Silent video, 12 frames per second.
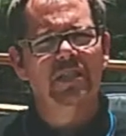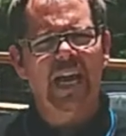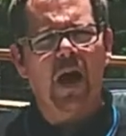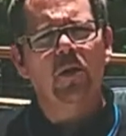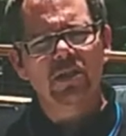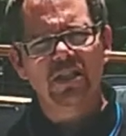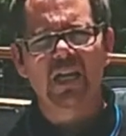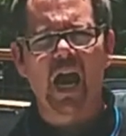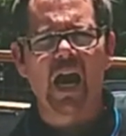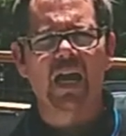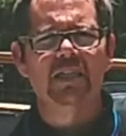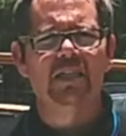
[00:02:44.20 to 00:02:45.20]

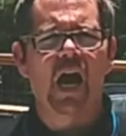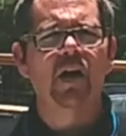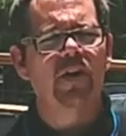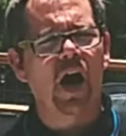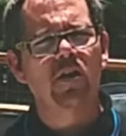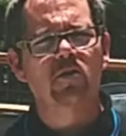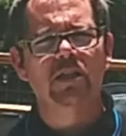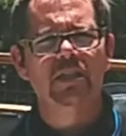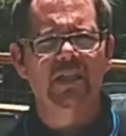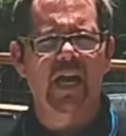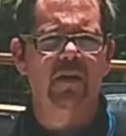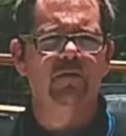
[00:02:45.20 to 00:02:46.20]
downsides of a
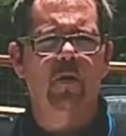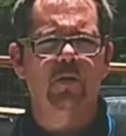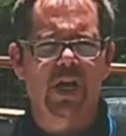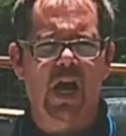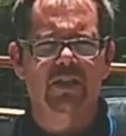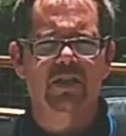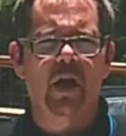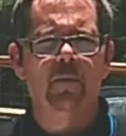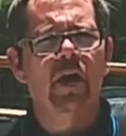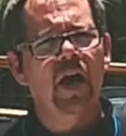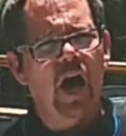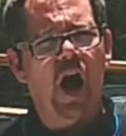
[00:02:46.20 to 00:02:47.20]
110 volt hot
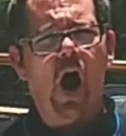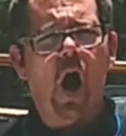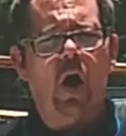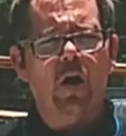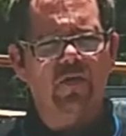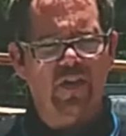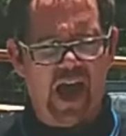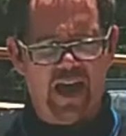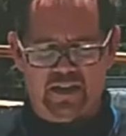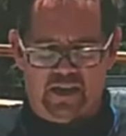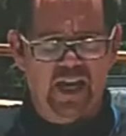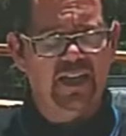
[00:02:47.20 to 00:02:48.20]
tub are
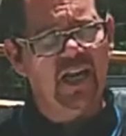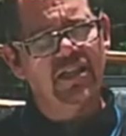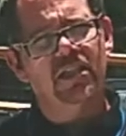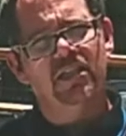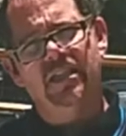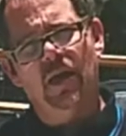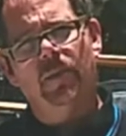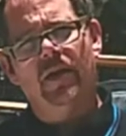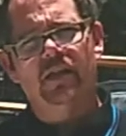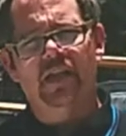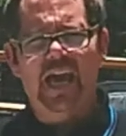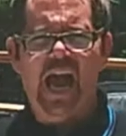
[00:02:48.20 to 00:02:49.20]
that it doesn't
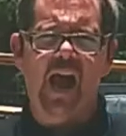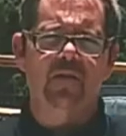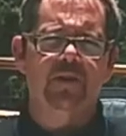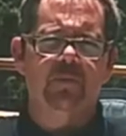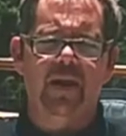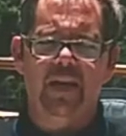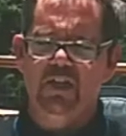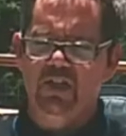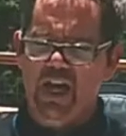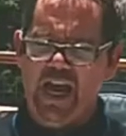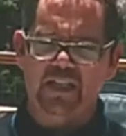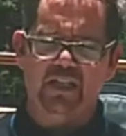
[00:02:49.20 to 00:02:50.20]
typically have as many
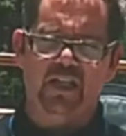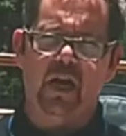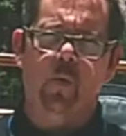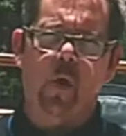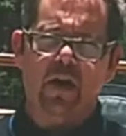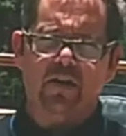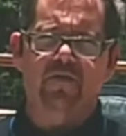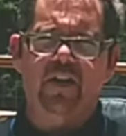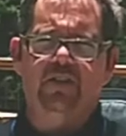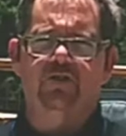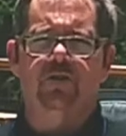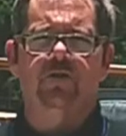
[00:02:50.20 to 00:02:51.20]
jets and water
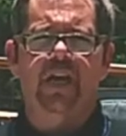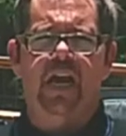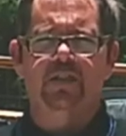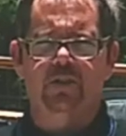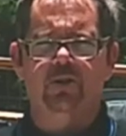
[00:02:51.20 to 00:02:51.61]
features as a